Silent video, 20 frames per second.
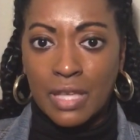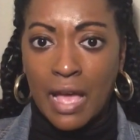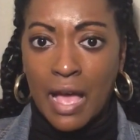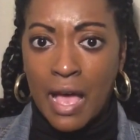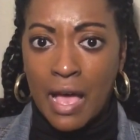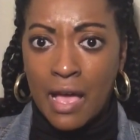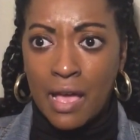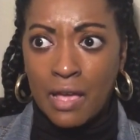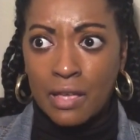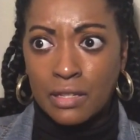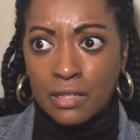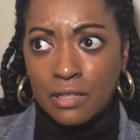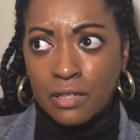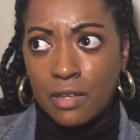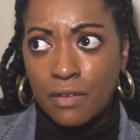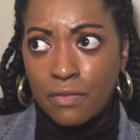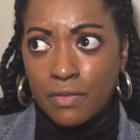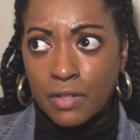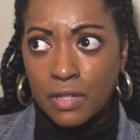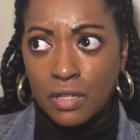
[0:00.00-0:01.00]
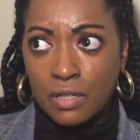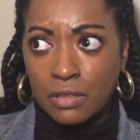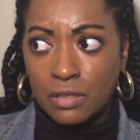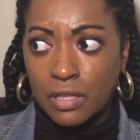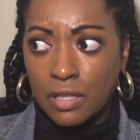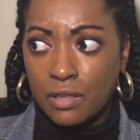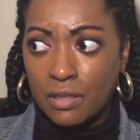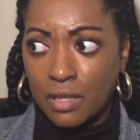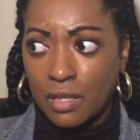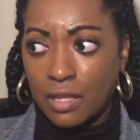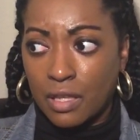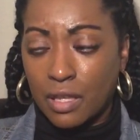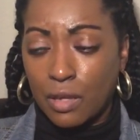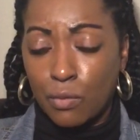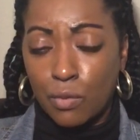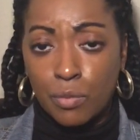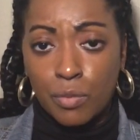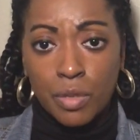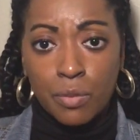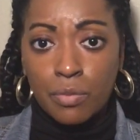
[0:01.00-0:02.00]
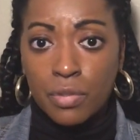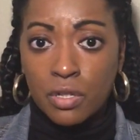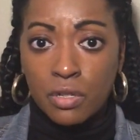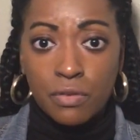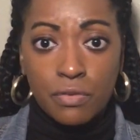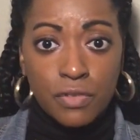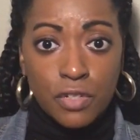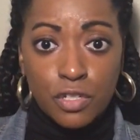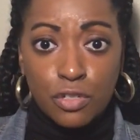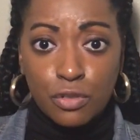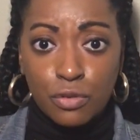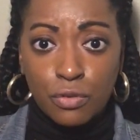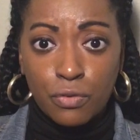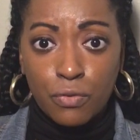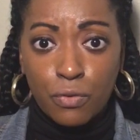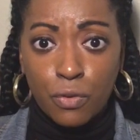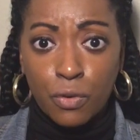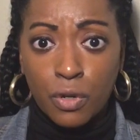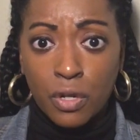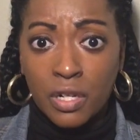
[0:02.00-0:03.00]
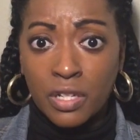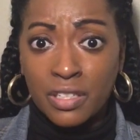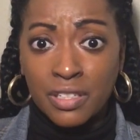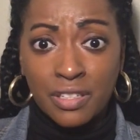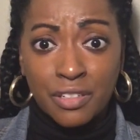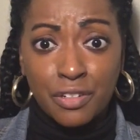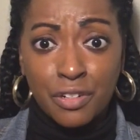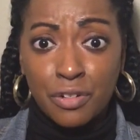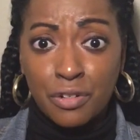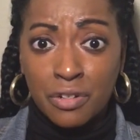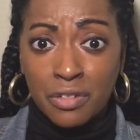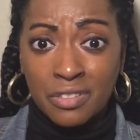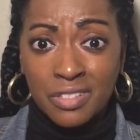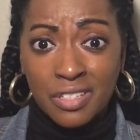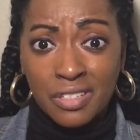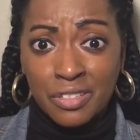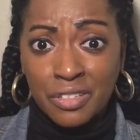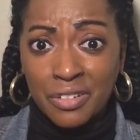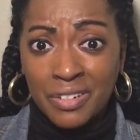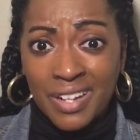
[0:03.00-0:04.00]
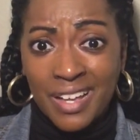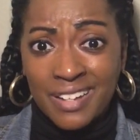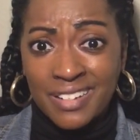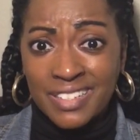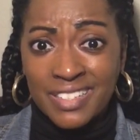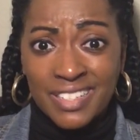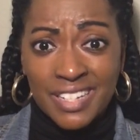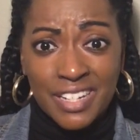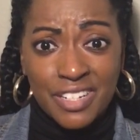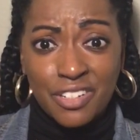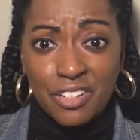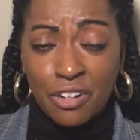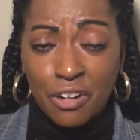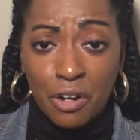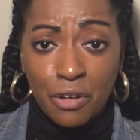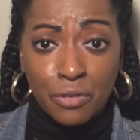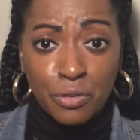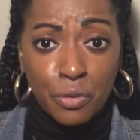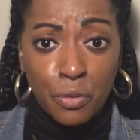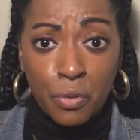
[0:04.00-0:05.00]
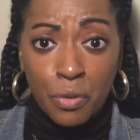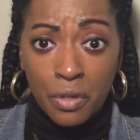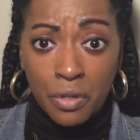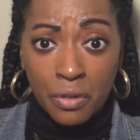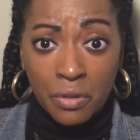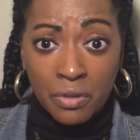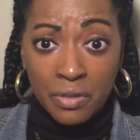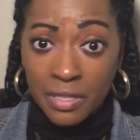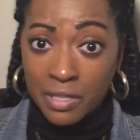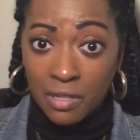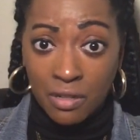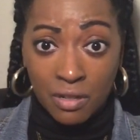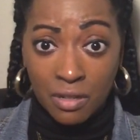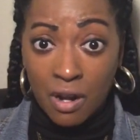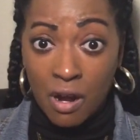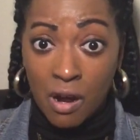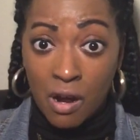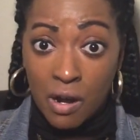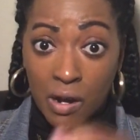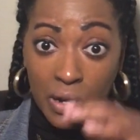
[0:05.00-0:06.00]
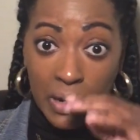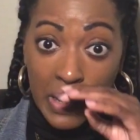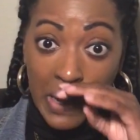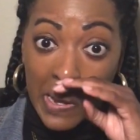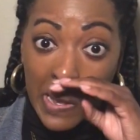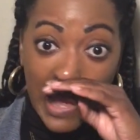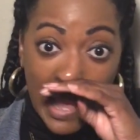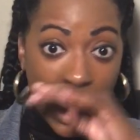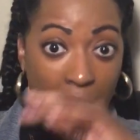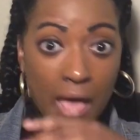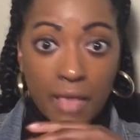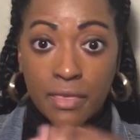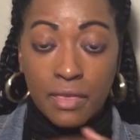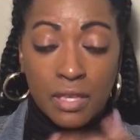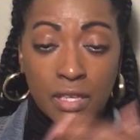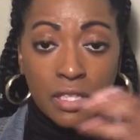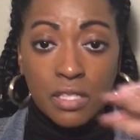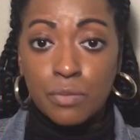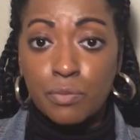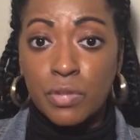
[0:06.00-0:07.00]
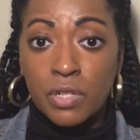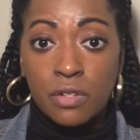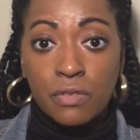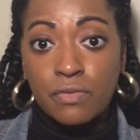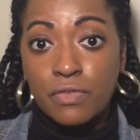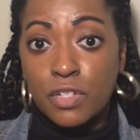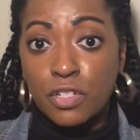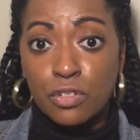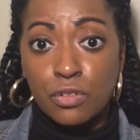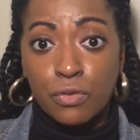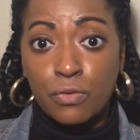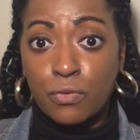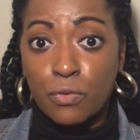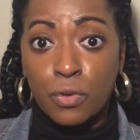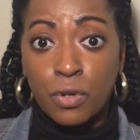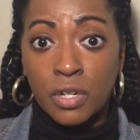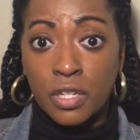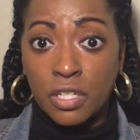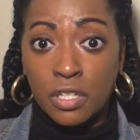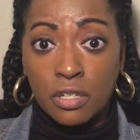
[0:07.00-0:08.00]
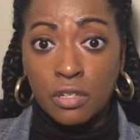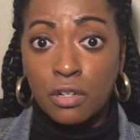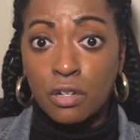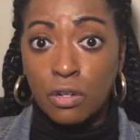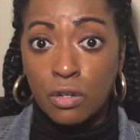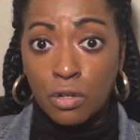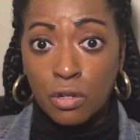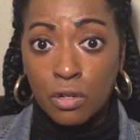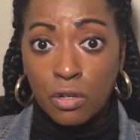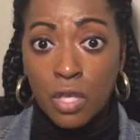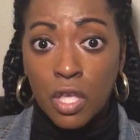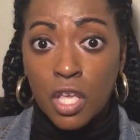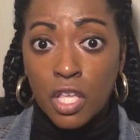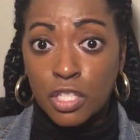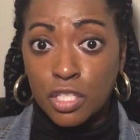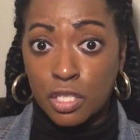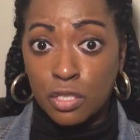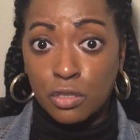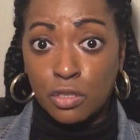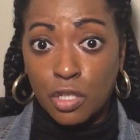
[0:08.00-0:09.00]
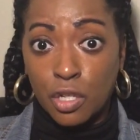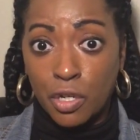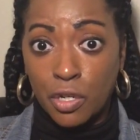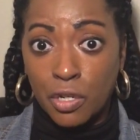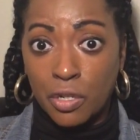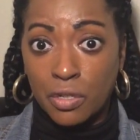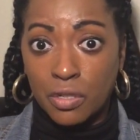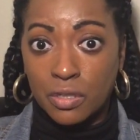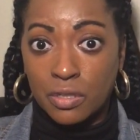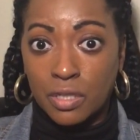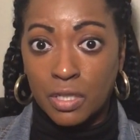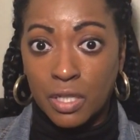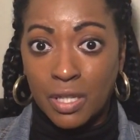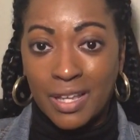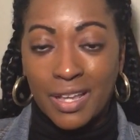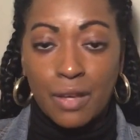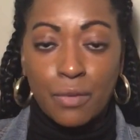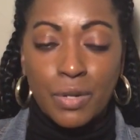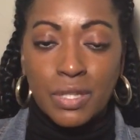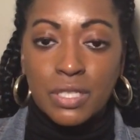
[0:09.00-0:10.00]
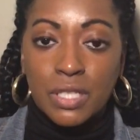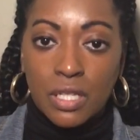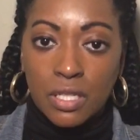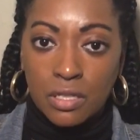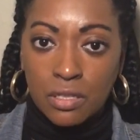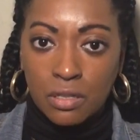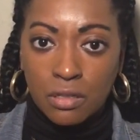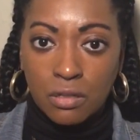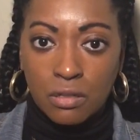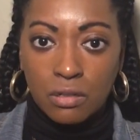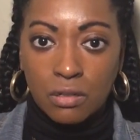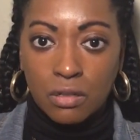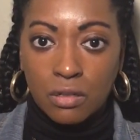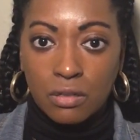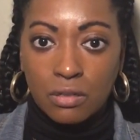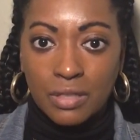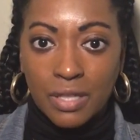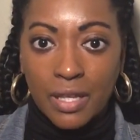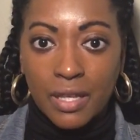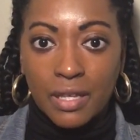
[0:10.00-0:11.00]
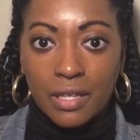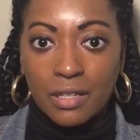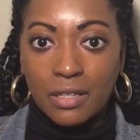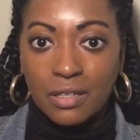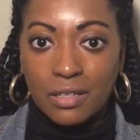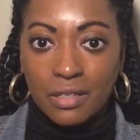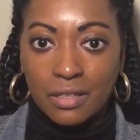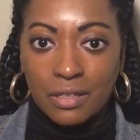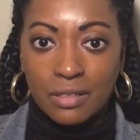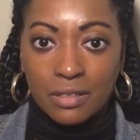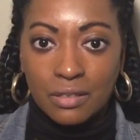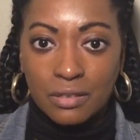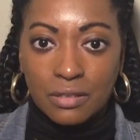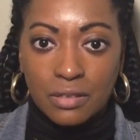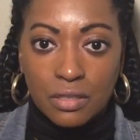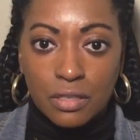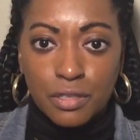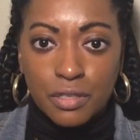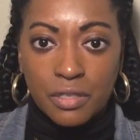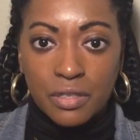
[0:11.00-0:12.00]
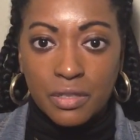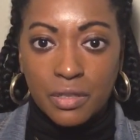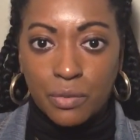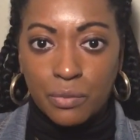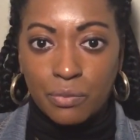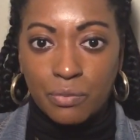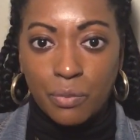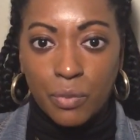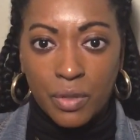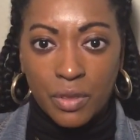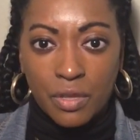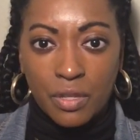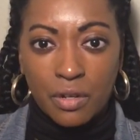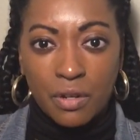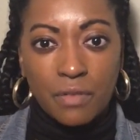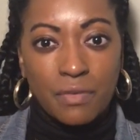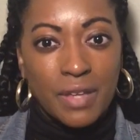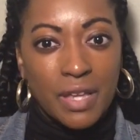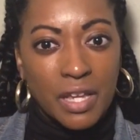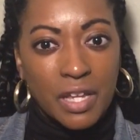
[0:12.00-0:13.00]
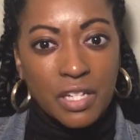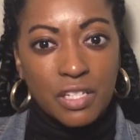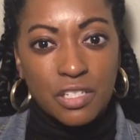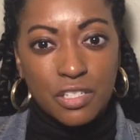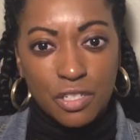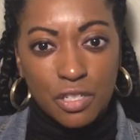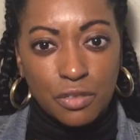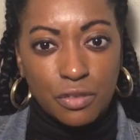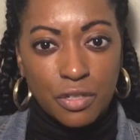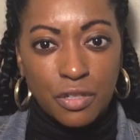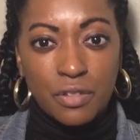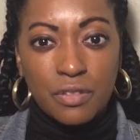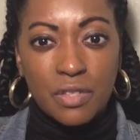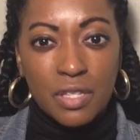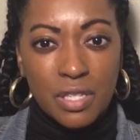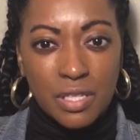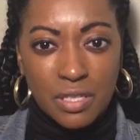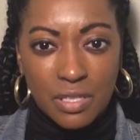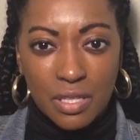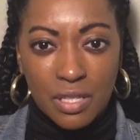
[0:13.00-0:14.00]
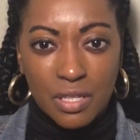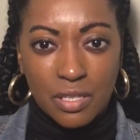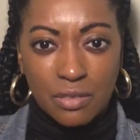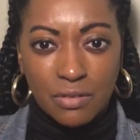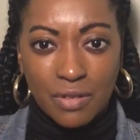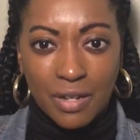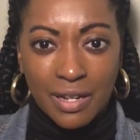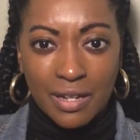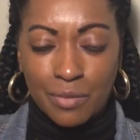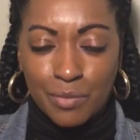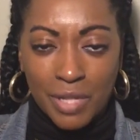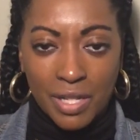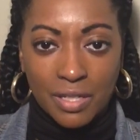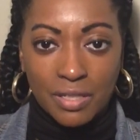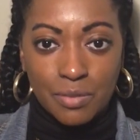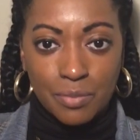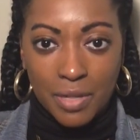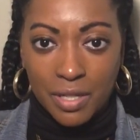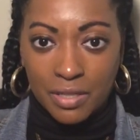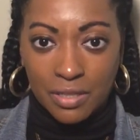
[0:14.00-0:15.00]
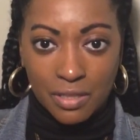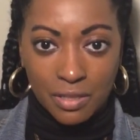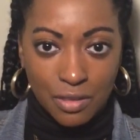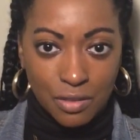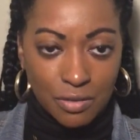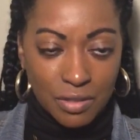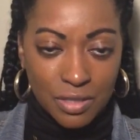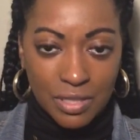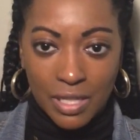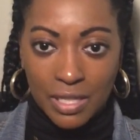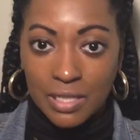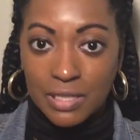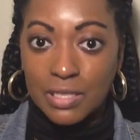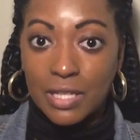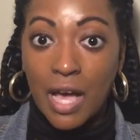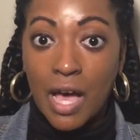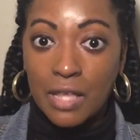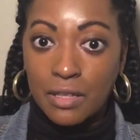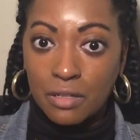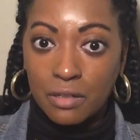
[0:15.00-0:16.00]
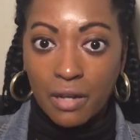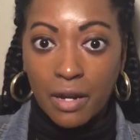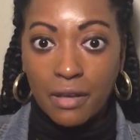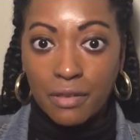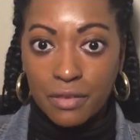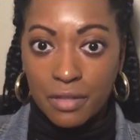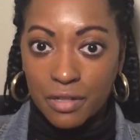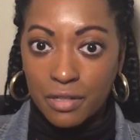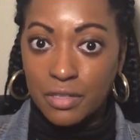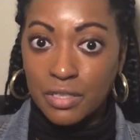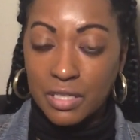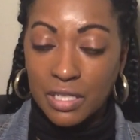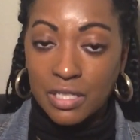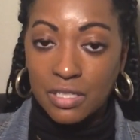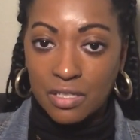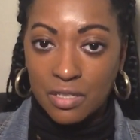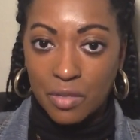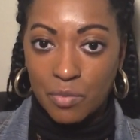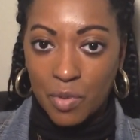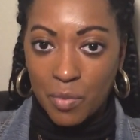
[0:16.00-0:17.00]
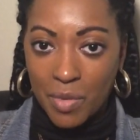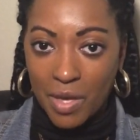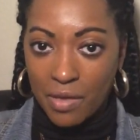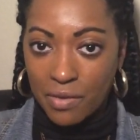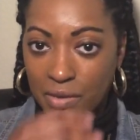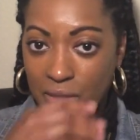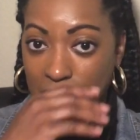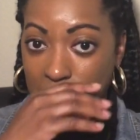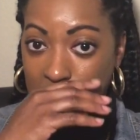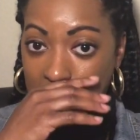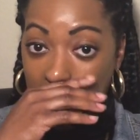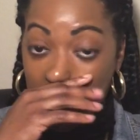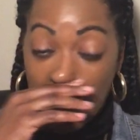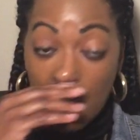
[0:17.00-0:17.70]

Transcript: I definitely think it would be beneficial for a young girl to learn how to change her own oil in her car. I think it's beneficial for a young girl to learn, and when I say young girl, like clearly when they're of age to learn these things, right? I'm not expecting you to take a toddler out there and teach them about this.